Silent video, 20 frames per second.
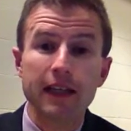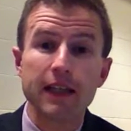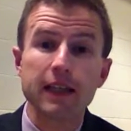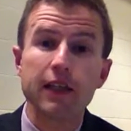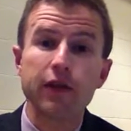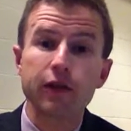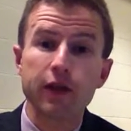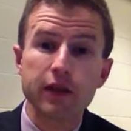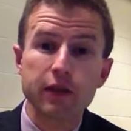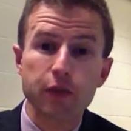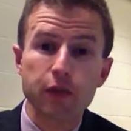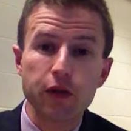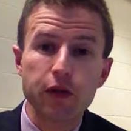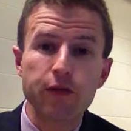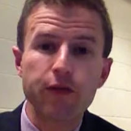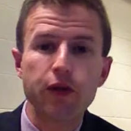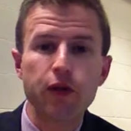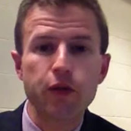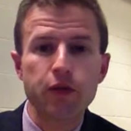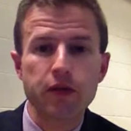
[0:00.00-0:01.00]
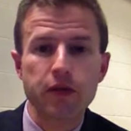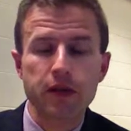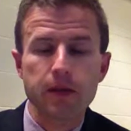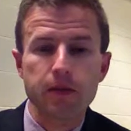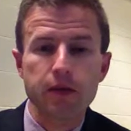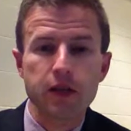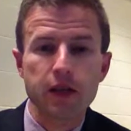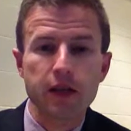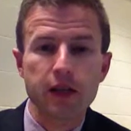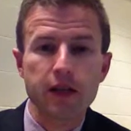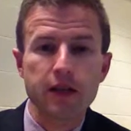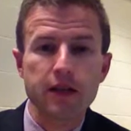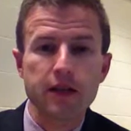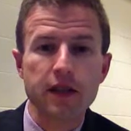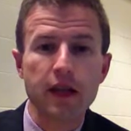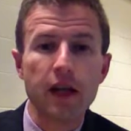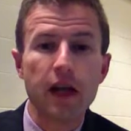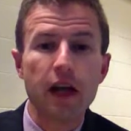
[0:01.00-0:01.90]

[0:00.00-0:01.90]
E grade in one of your subjects,